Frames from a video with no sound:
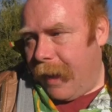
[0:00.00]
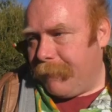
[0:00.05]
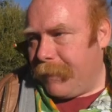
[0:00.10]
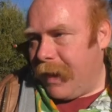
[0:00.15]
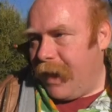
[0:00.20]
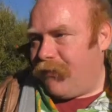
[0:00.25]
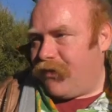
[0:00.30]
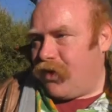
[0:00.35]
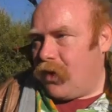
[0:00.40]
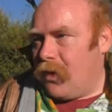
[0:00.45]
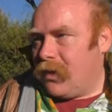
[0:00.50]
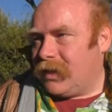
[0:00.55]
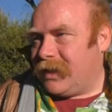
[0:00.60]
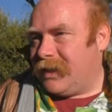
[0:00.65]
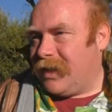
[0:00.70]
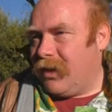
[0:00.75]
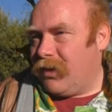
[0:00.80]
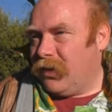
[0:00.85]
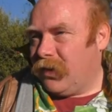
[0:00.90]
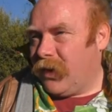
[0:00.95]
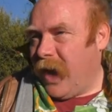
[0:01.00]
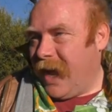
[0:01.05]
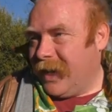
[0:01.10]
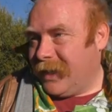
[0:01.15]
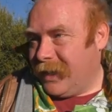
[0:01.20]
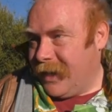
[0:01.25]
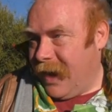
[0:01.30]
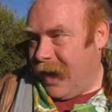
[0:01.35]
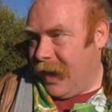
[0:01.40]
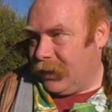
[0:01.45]
if you're still
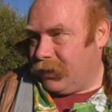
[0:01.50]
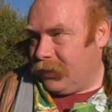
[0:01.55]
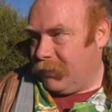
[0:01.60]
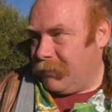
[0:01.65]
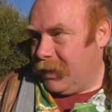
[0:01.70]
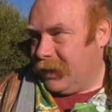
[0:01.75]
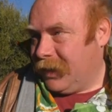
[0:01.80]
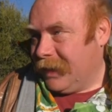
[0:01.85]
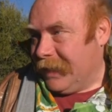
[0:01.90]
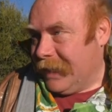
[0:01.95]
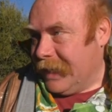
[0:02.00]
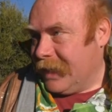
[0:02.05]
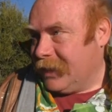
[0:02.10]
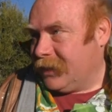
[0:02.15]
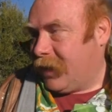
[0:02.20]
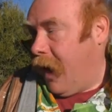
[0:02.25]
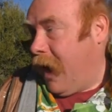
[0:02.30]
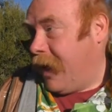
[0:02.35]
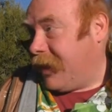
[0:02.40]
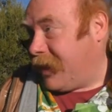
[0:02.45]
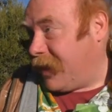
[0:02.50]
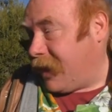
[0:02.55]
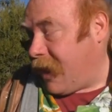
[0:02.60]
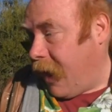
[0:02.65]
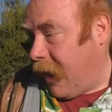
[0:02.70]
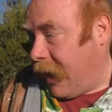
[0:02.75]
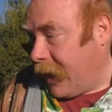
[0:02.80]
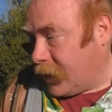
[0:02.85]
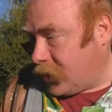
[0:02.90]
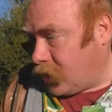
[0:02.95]
around in 100 million years,
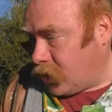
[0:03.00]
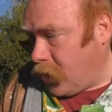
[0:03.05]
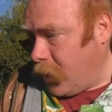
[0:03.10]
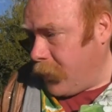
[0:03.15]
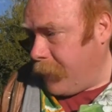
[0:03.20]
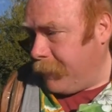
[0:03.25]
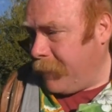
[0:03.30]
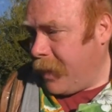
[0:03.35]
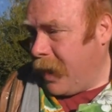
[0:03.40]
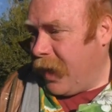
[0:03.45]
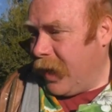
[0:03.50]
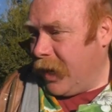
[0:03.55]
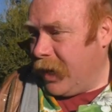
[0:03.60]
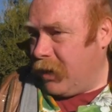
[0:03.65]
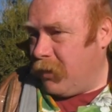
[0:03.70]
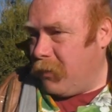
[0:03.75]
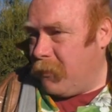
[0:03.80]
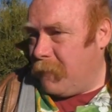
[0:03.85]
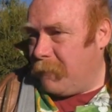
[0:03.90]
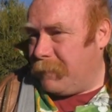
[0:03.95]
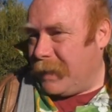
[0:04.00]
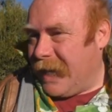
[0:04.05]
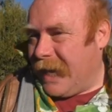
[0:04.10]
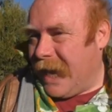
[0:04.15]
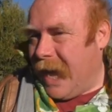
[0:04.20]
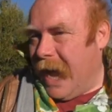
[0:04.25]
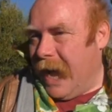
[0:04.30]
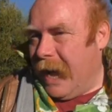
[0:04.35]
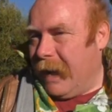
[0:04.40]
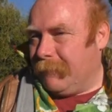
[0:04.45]
I assume you'll
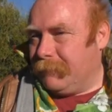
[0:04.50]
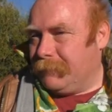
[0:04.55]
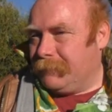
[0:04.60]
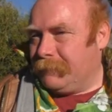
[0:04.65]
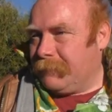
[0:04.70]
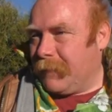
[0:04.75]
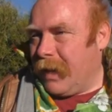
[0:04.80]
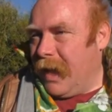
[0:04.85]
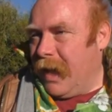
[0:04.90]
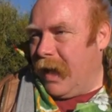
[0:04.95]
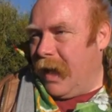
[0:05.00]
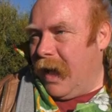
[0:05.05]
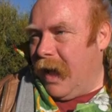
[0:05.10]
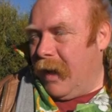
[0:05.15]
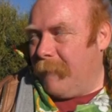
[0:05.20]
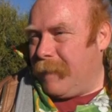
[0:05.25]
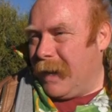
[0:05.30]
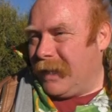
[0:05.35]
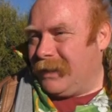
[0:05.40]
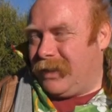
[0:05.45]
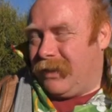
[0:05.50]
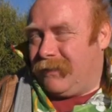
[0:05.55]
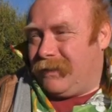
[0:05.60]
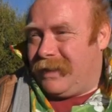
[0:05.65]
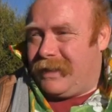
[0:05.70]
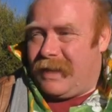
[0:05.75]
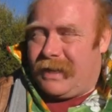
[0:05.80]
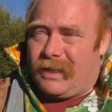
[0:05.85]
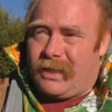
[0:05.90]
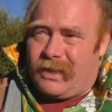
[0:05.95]
be a bunch
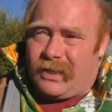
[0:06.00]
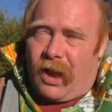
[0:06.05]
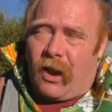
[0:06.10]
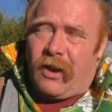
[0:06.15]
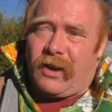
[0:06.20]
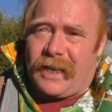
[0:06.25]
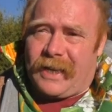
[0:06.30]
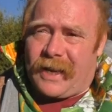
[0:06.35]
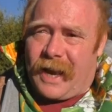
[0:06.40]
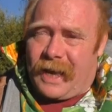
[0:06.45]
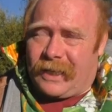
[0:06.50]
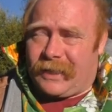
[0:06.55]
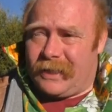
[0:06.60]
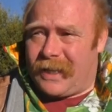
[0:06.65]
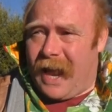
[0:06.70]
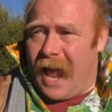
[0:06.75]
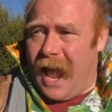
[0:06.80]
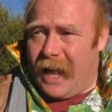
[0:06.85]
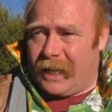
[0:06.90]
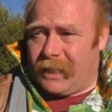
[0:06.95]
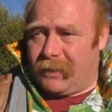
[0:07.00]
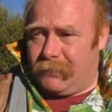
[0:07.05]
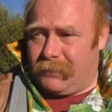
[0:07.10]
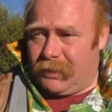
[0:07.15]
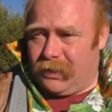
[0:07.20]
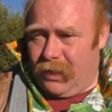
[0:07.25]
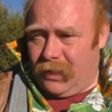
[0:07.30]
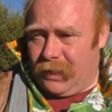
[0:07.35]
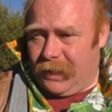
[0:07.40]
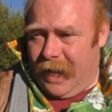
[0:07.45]
of disassociated
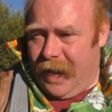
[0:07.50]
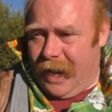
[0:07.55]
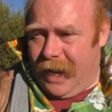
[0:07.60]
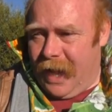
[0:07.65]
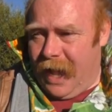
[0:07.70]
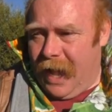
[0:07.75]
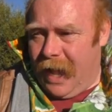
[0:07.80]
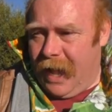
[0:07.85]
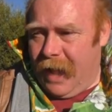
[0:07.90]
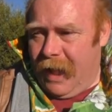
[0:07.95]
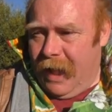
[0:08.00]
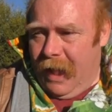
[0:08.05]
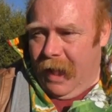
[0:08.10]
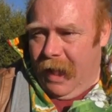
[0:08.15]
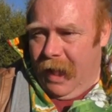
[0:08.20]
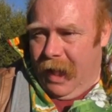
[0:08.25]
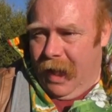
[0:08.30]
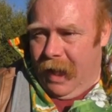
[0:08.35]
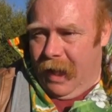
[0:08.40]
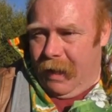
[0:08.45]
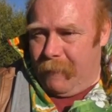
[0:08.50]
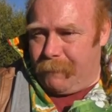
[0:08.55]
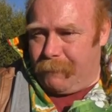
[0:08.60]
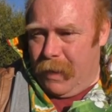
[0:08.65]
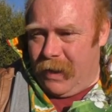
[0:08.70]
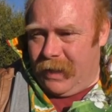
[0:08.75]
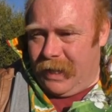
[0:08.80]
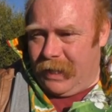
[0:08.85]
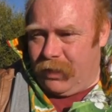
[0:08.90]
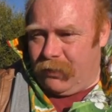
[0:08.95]
atoms on a
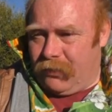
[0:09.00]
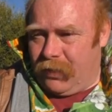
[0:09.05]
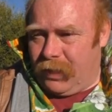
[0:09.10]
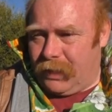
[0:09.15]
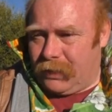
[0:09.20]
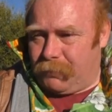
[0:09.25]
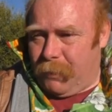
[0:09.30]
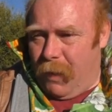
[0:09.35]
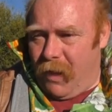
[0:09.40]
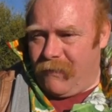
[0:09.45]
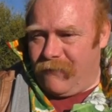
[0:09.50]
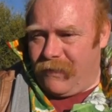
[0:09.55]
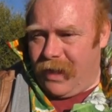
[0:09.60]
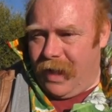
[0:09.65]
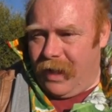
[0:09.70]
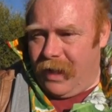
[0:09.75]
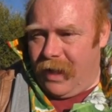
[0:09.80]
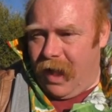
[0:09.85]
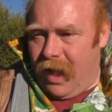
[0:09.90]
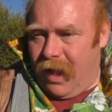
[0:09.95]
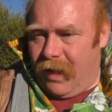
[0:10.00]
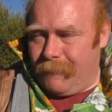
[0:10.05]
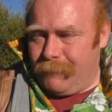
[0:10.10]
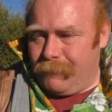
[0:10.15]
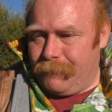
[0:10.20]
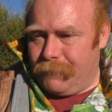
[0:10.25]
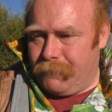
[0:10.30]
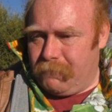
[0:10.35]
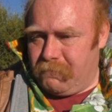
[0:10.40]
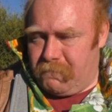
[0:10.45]
burning crisp of a
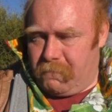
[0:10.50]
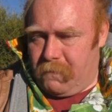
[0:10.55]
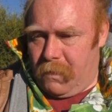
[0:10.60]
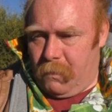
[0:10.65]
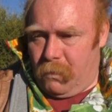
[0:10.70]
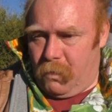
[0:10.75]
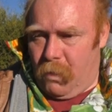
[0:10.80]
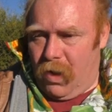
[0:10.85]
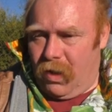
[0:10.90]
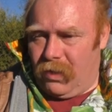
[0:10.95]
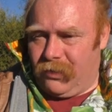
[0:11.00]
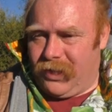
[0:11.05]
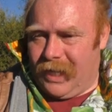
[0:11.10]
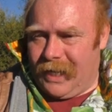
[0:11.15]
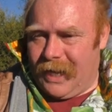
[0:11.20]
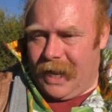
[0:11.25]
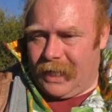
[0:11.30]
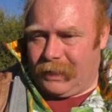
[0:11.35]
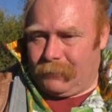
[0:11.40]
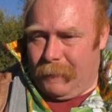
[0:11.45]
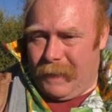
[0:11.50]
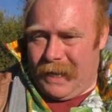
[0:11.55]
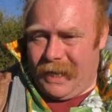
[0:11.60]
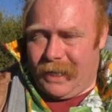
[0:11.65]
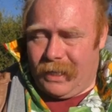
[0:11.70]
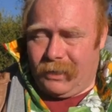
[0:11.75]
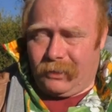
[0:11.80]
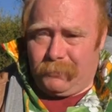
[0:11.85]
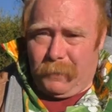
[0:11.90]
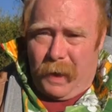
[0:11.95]
world that has been
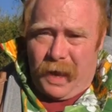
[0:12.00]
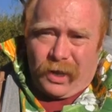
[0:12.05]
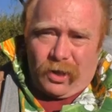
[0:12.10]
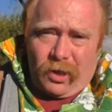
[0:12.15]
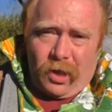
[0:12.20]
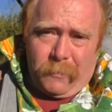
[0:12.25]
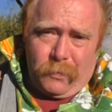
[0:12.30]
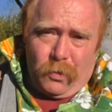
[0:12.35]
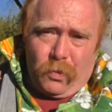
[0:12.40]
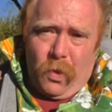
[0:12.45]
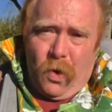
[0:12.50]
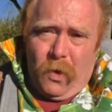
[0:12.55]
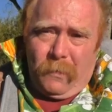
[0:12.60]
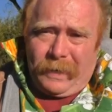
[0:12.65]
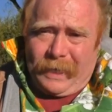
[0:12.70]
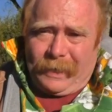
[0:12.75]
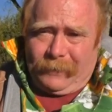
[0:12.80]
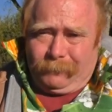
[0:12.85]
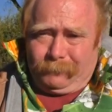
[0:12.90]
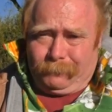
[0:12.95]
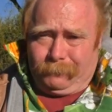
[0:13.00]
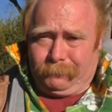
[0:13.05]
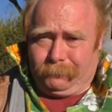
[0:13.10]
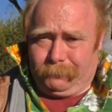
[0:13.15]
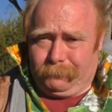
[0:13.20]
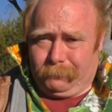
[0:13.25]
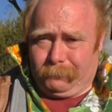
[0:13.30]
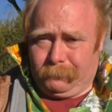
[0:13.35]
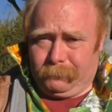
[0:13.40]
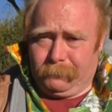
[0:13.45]
killed by global warming.
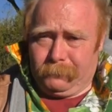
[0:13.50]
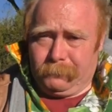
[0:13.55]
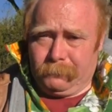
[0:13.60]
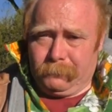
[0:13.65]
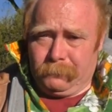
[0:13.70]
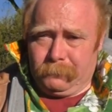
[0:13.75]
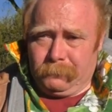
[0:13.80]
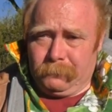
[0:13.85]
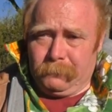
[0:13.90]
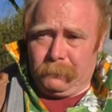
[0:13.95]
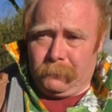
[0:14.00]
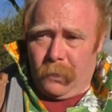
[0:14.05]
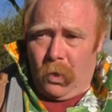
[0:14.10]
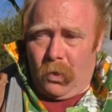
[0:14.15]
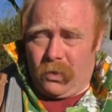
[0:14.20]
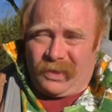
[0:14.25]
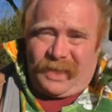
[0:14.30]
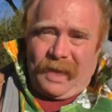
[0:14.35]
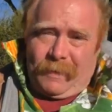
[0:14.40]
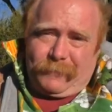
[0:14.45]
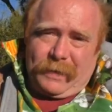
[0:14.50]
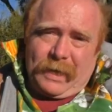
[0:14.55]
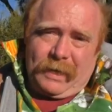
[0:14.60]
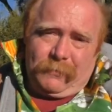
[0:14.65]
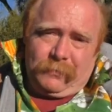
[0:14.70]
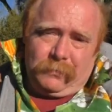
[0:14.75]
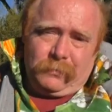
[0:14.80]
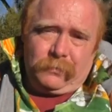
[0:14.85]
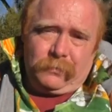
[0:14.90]
Or something.